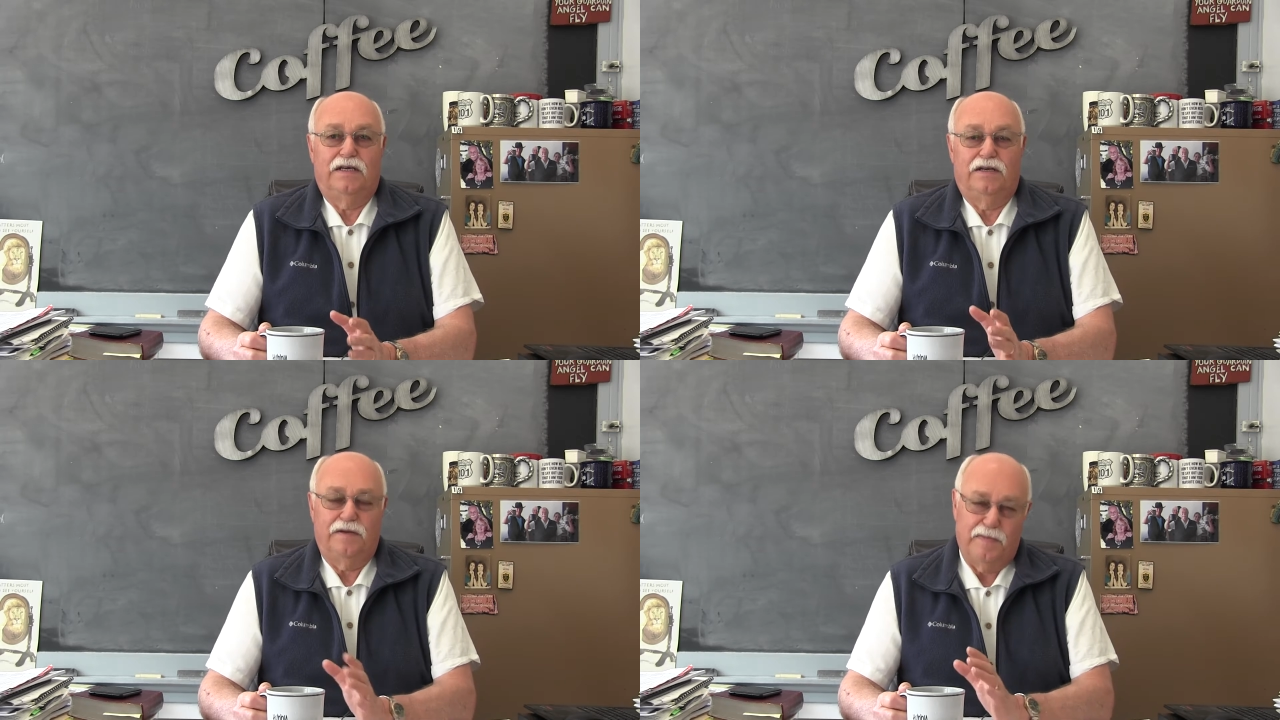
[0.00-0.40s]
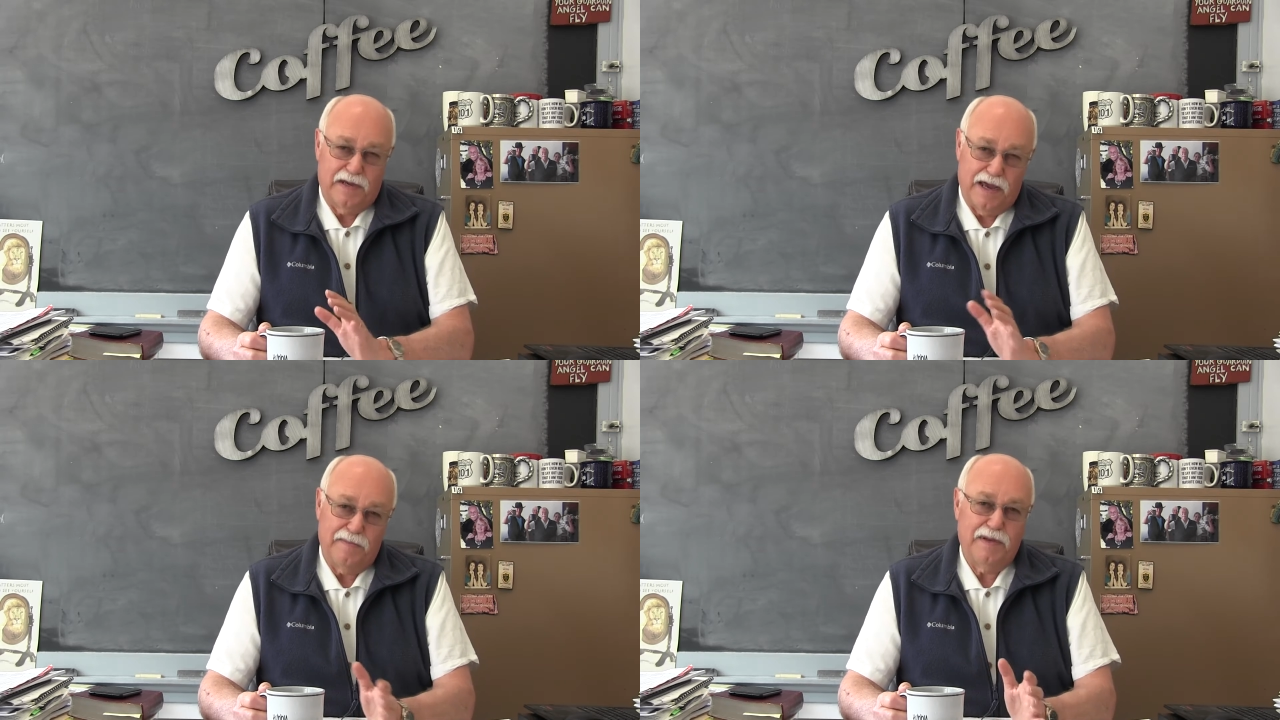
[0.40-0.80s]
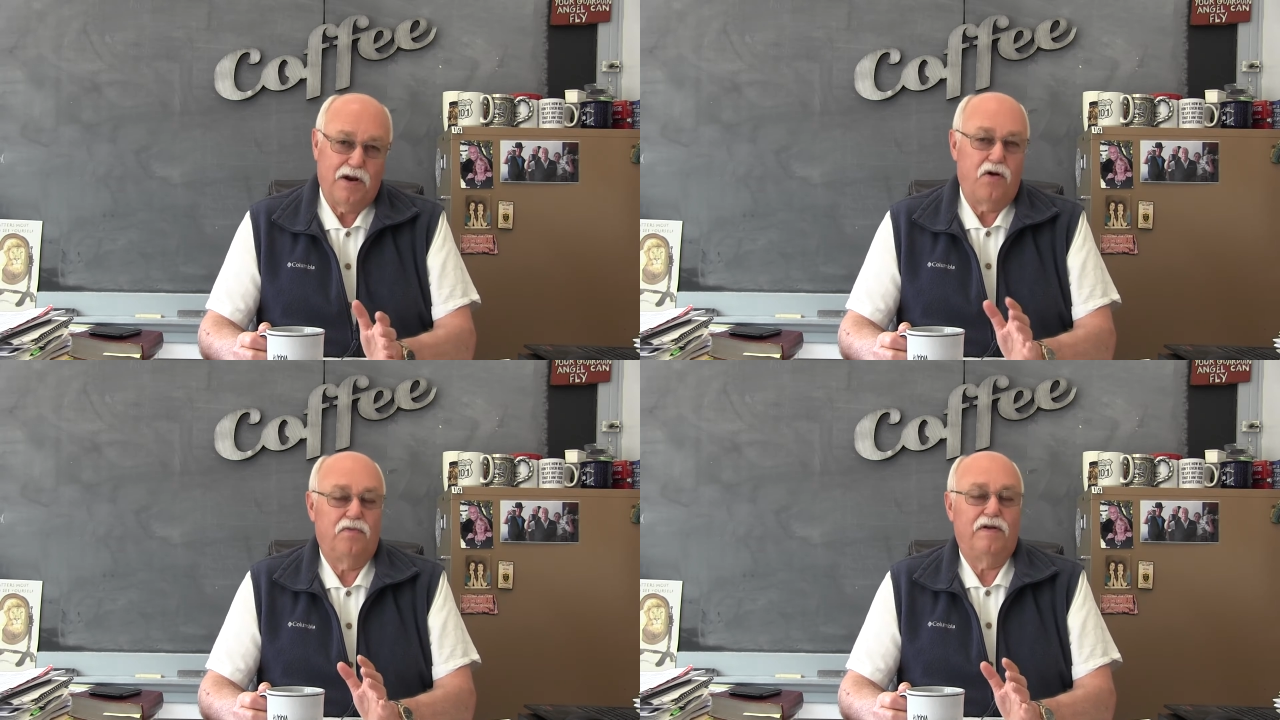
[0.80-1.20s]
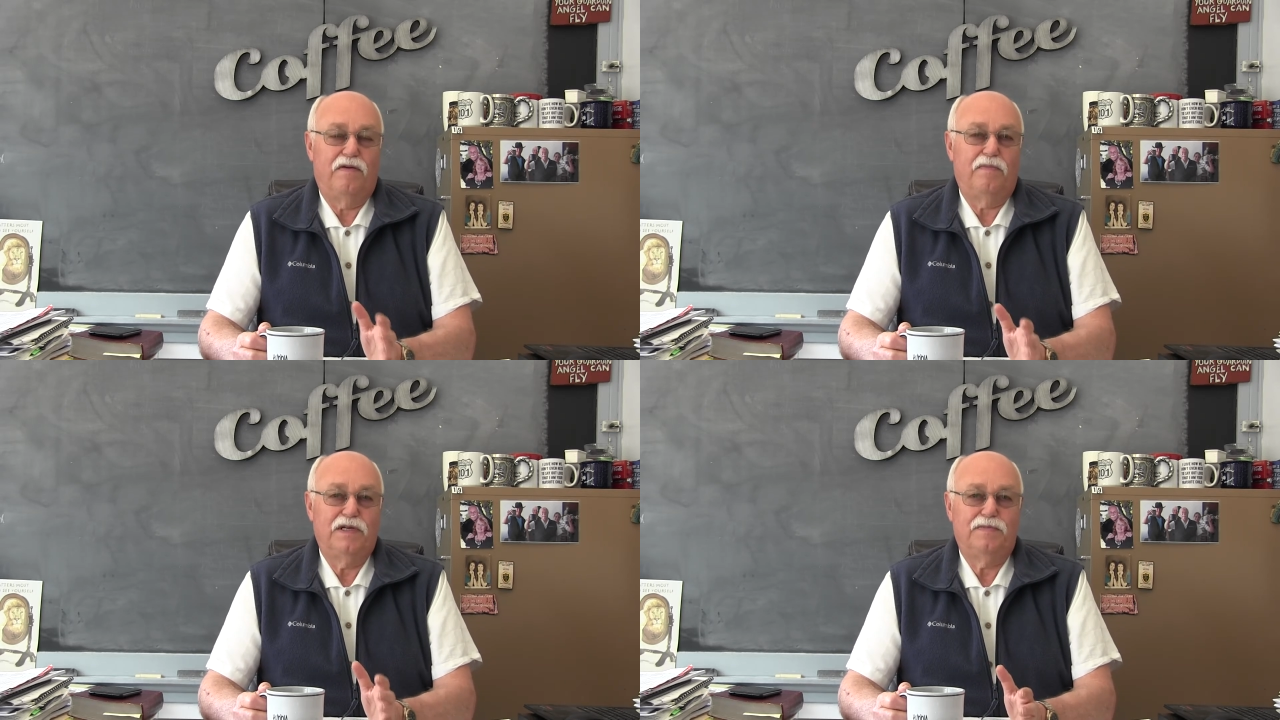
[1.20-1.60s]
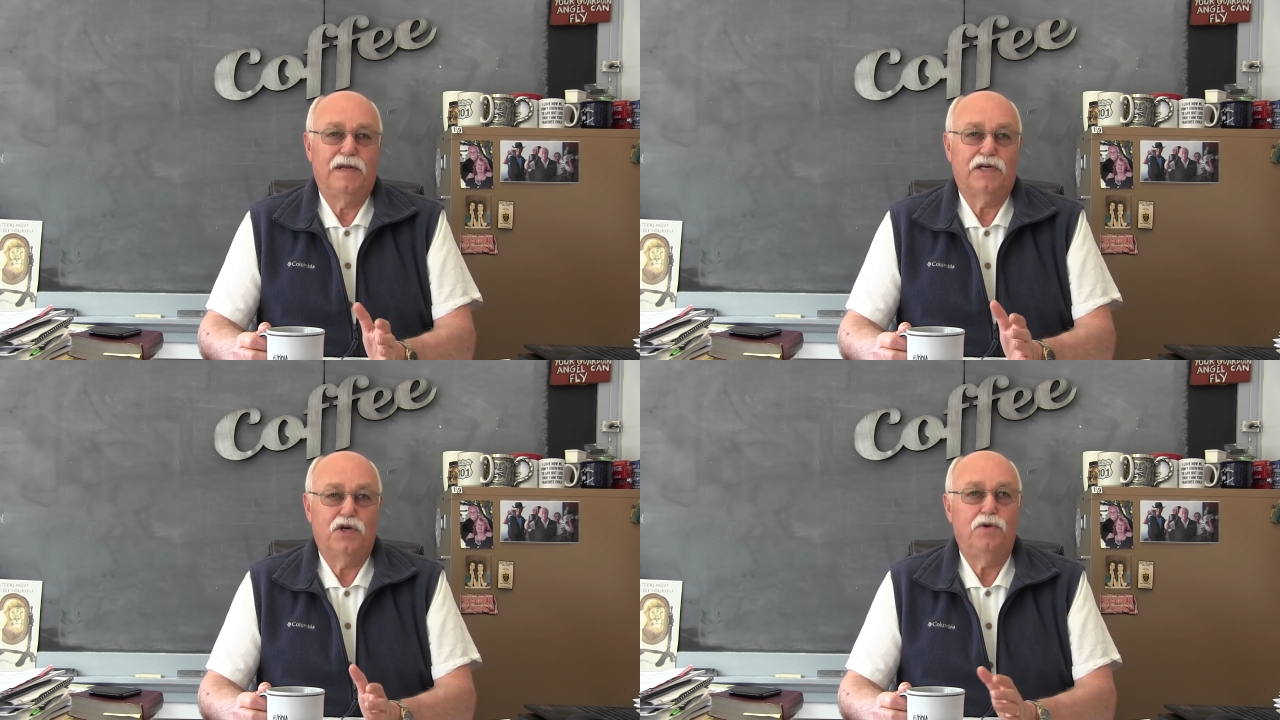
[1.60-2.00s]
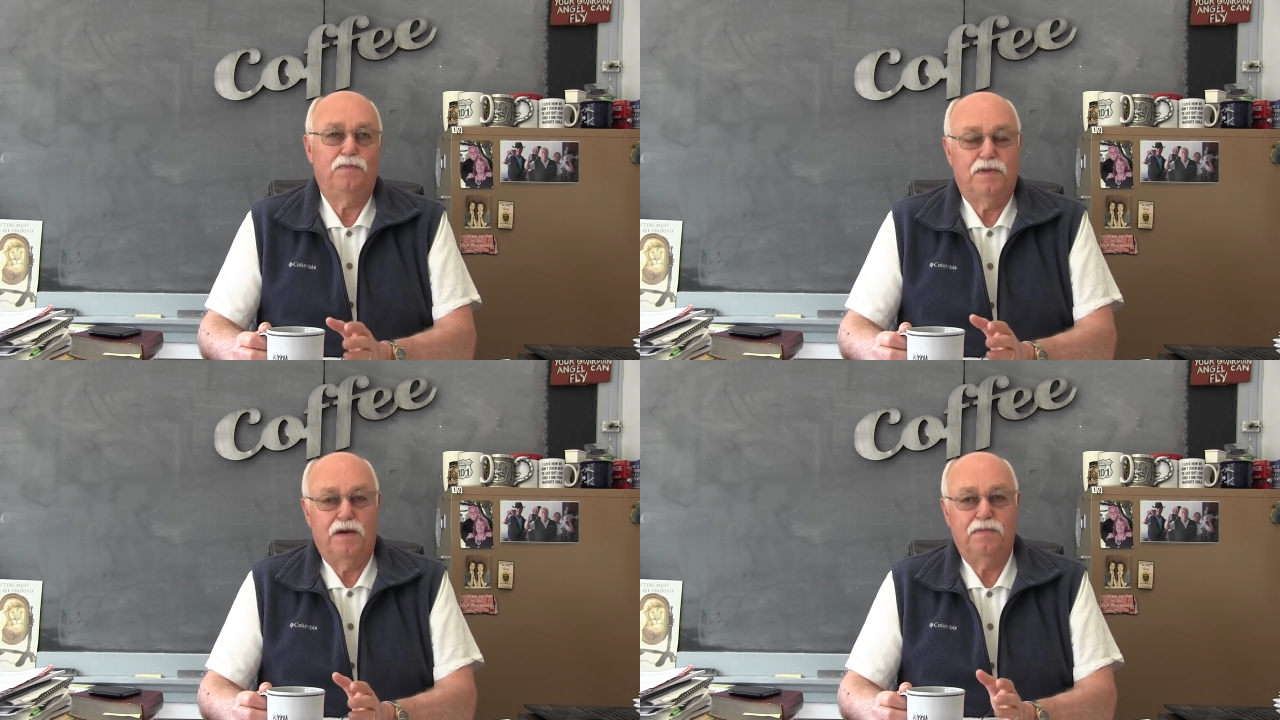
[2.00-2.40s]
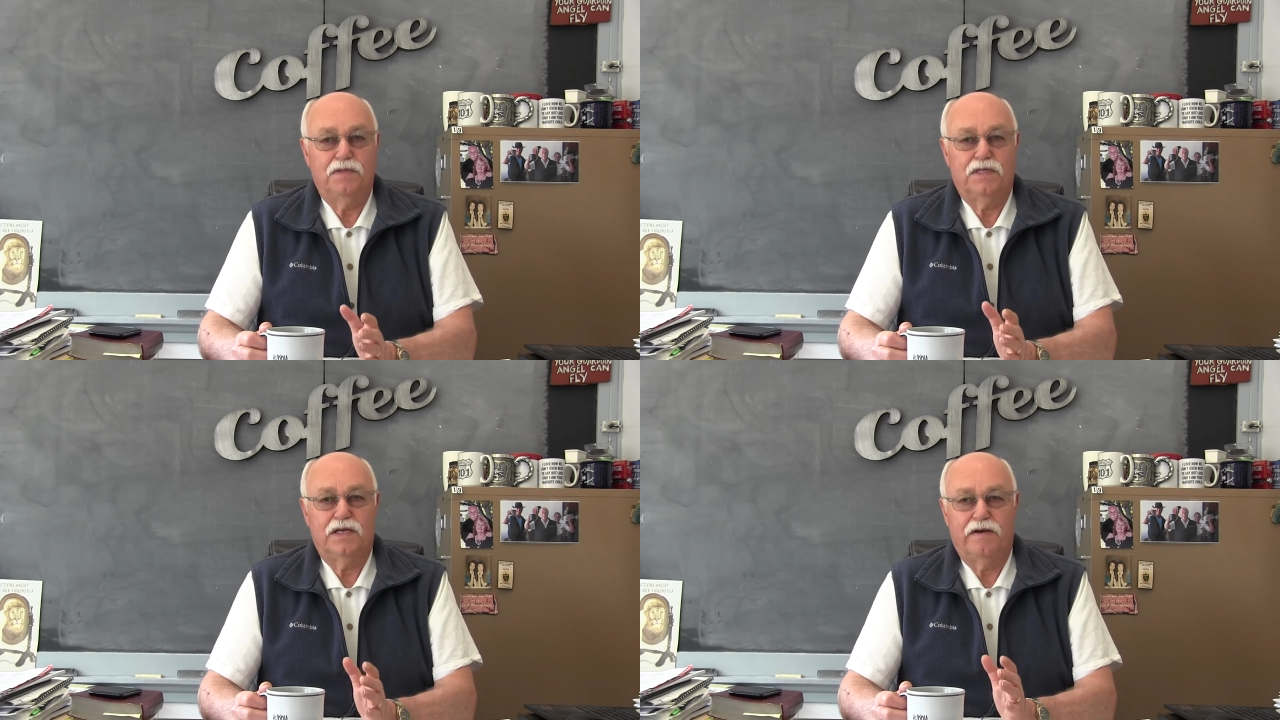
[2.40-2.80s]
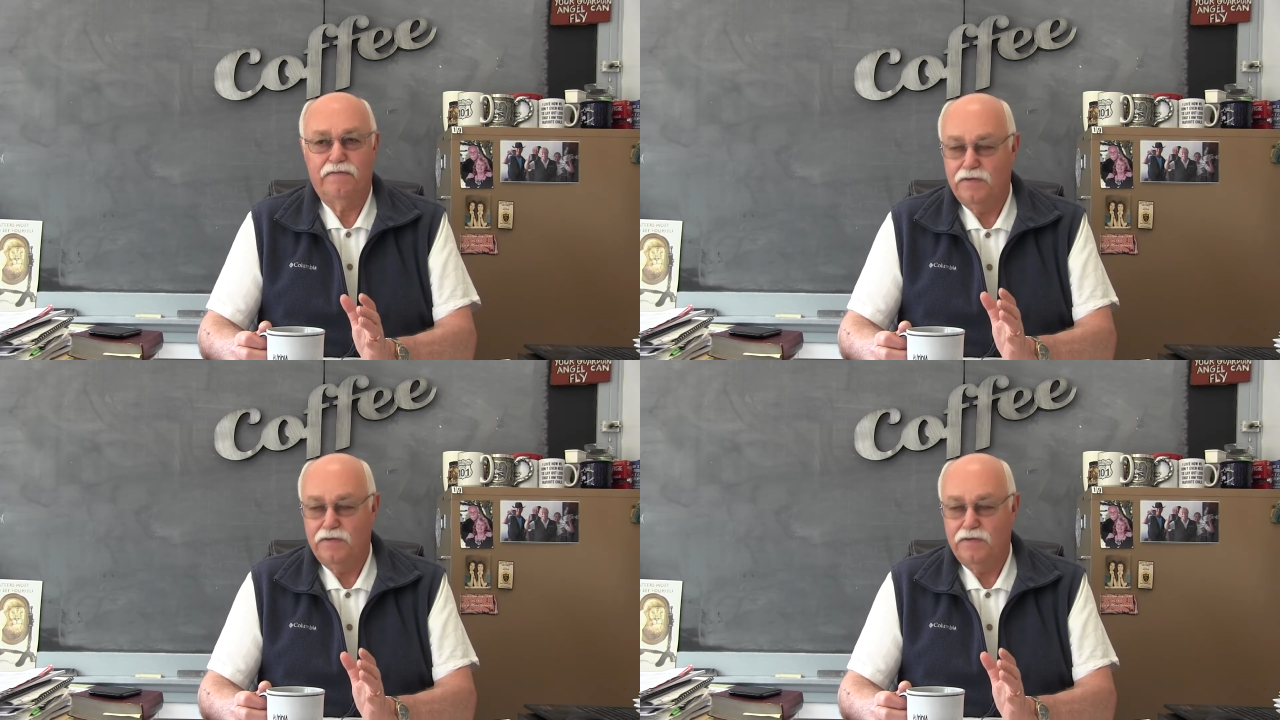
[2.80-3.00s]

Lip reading: you've kind of been everybody's been cooped up and stuff.